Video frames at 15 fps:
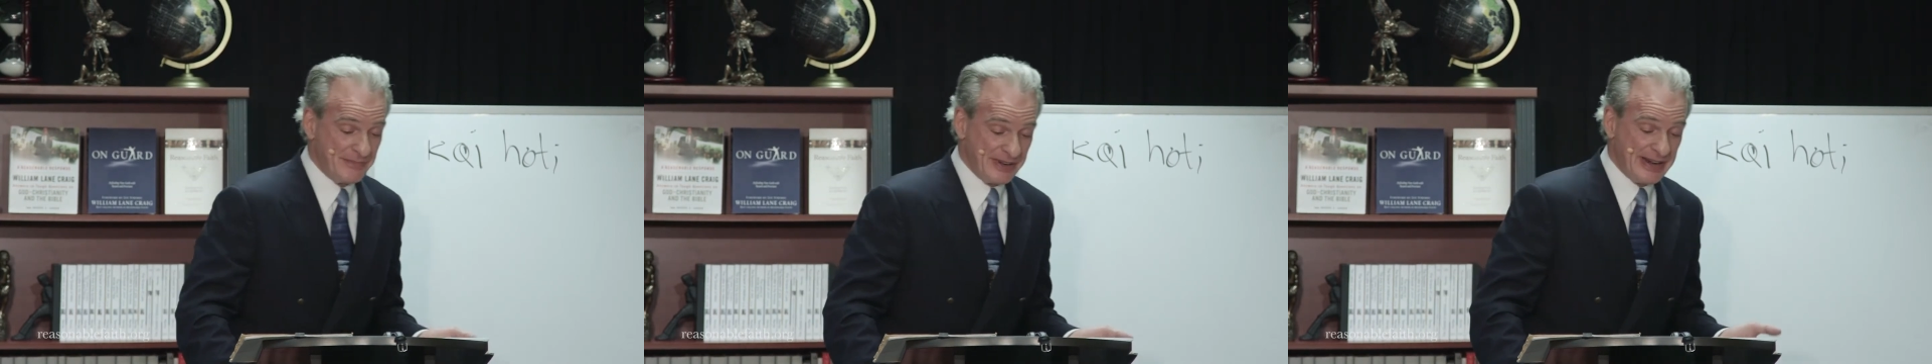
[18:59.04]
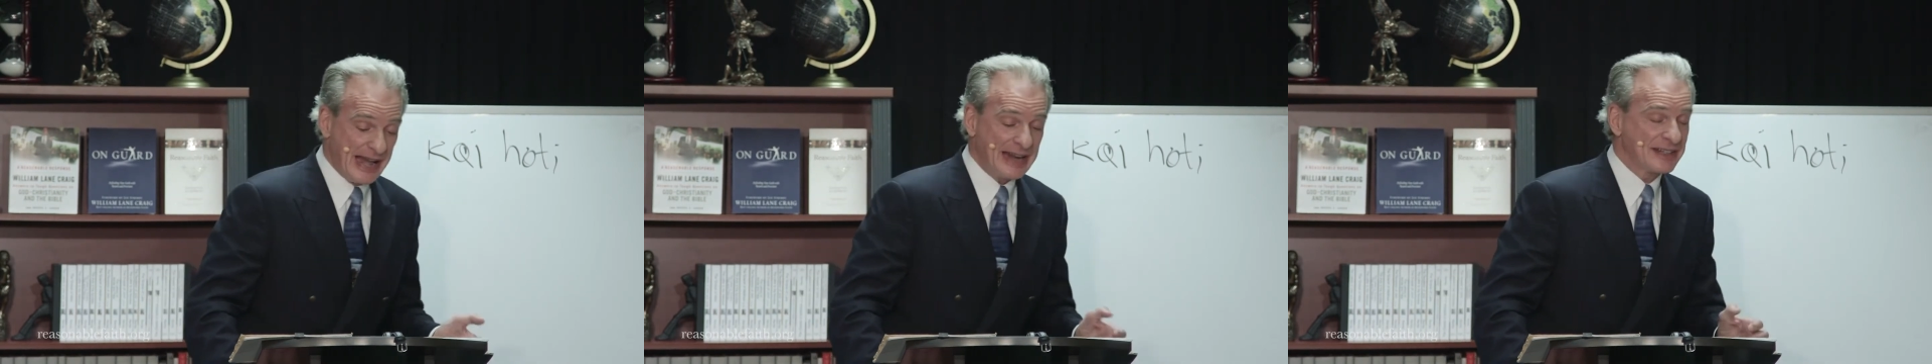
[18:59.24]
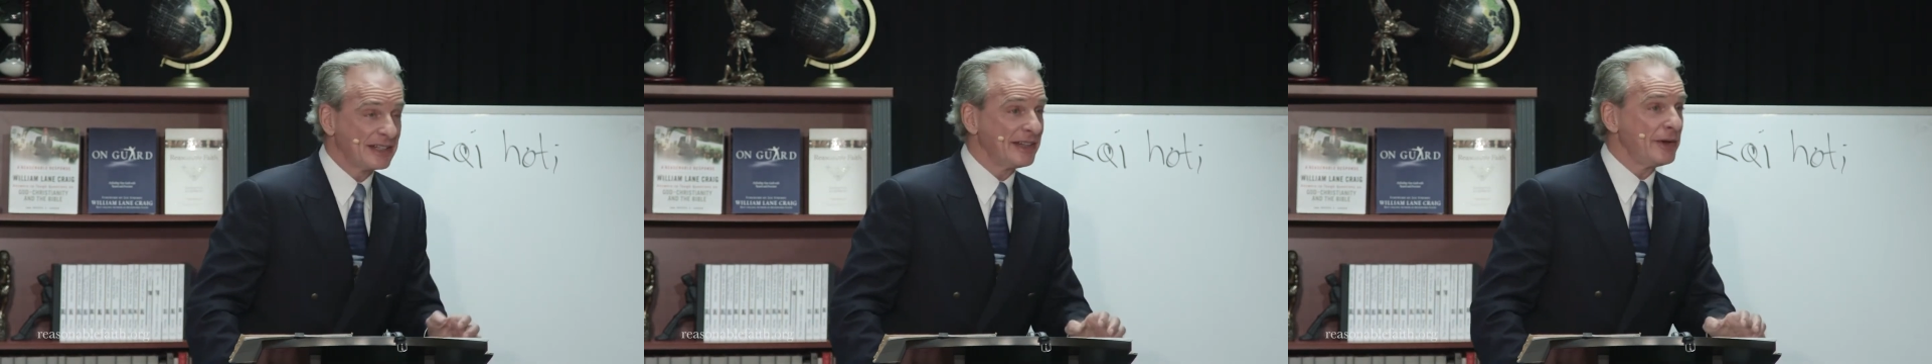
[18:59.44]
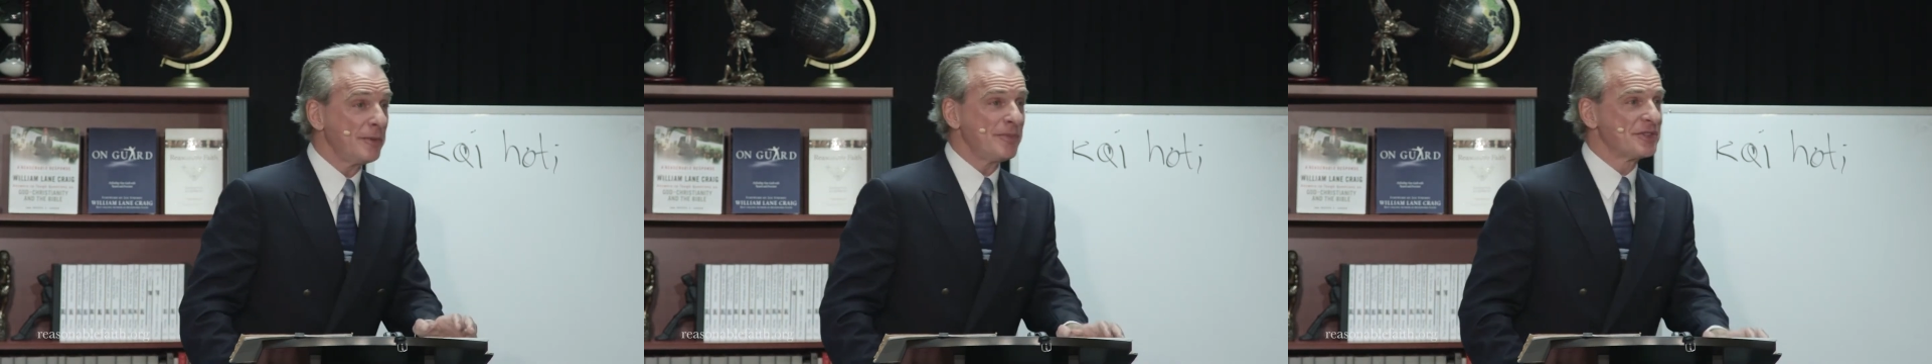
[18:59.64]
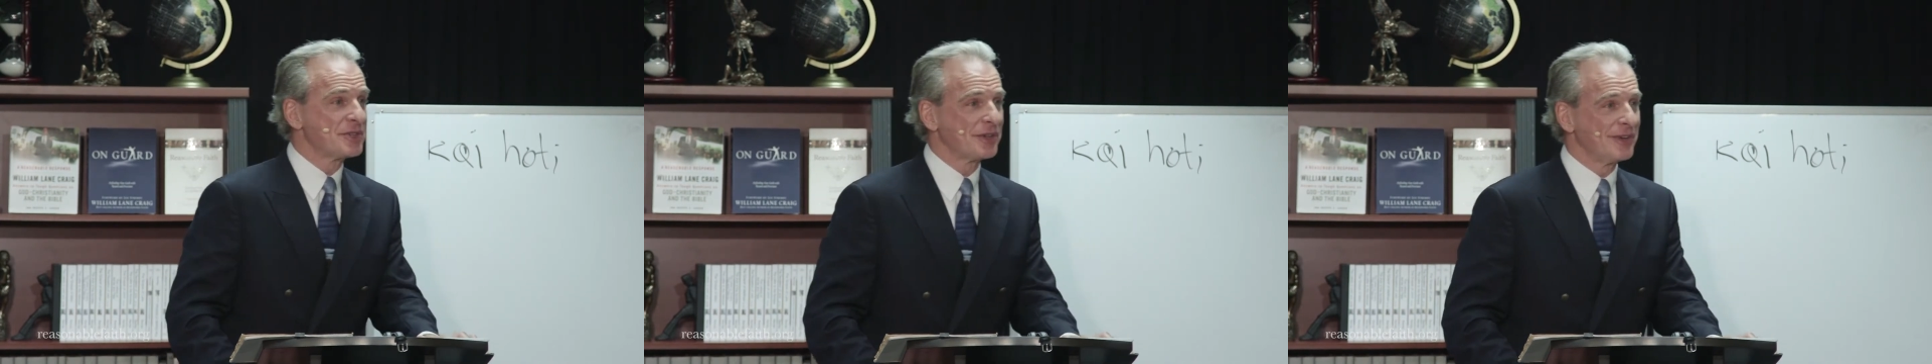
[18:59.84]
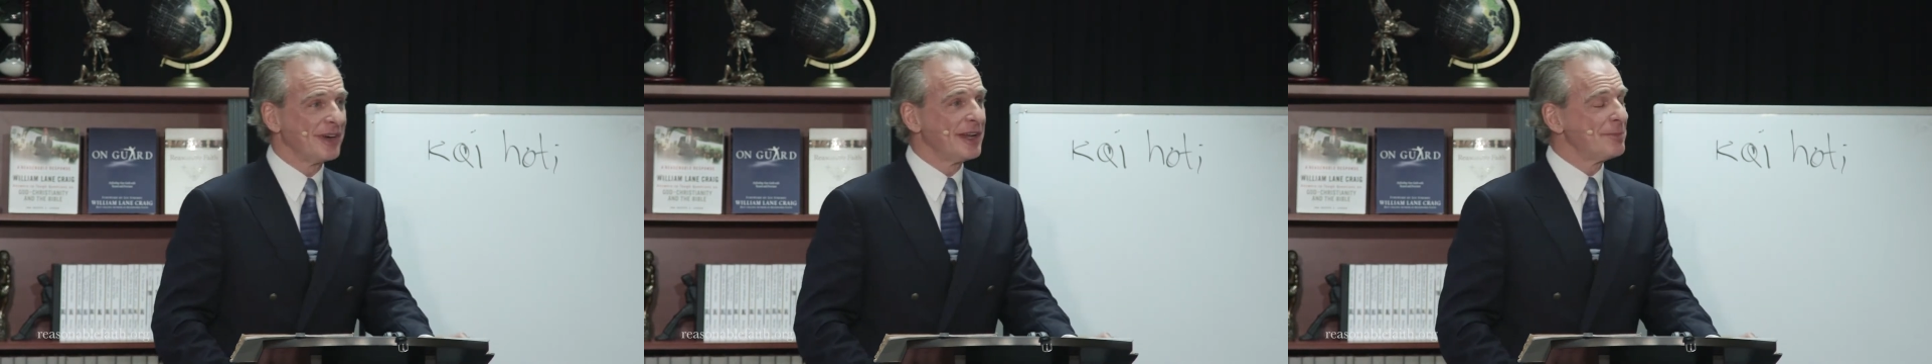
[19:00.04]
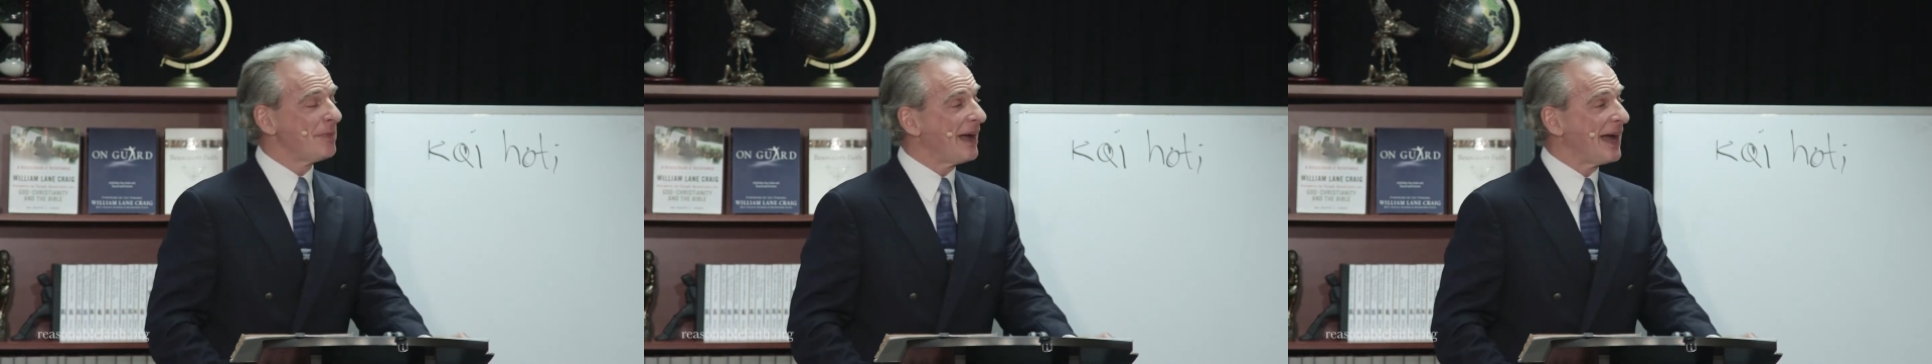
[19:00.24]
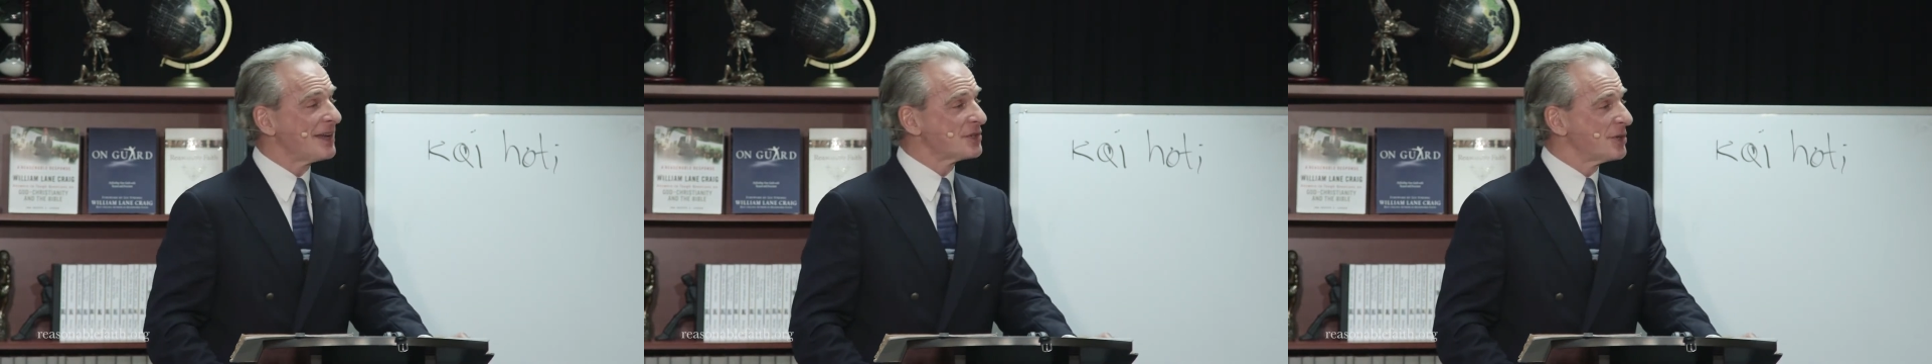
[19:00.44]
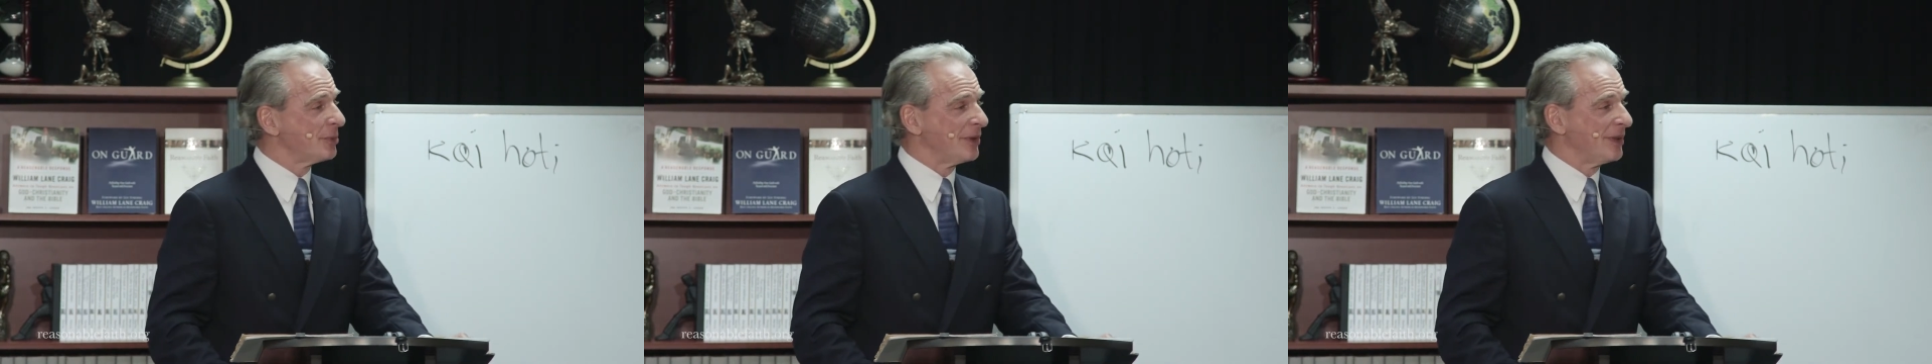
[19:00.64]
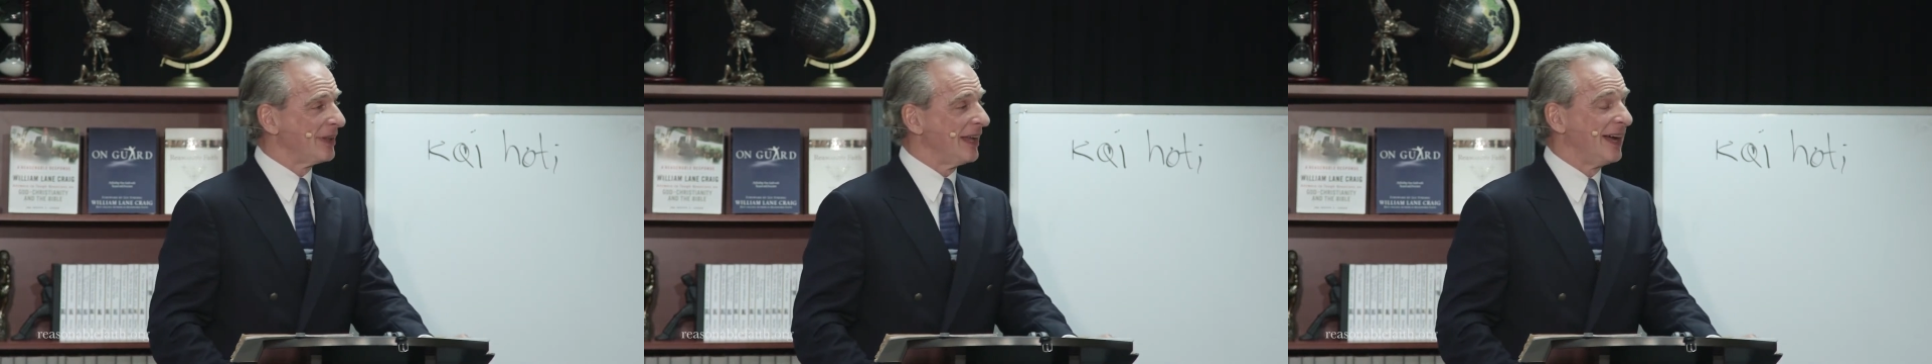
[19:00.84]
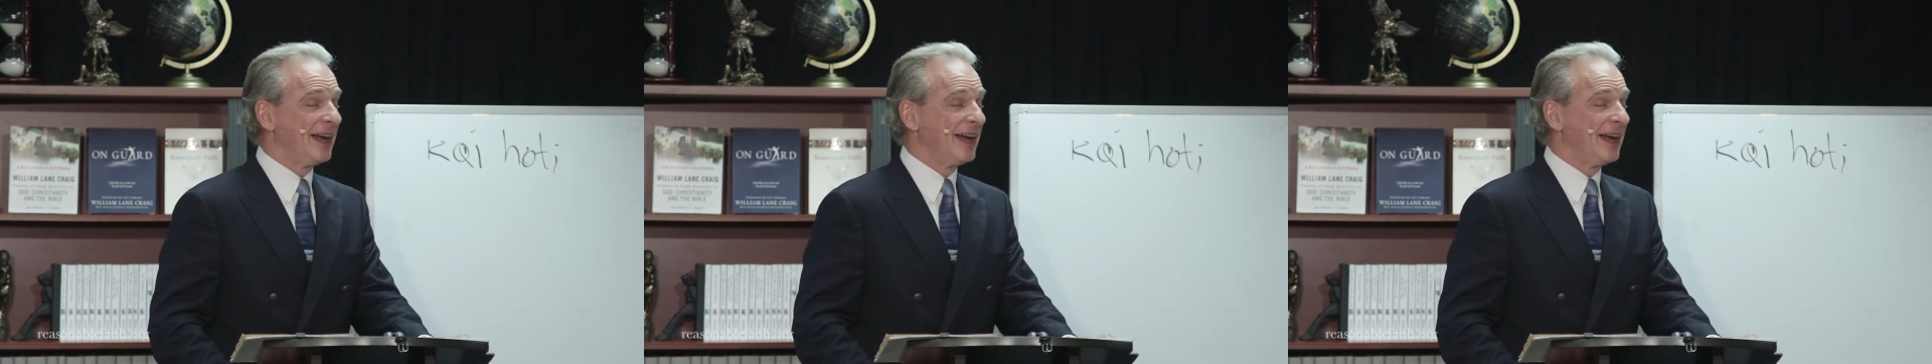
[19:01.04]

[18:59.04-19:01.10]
Not clear, but certainly possible.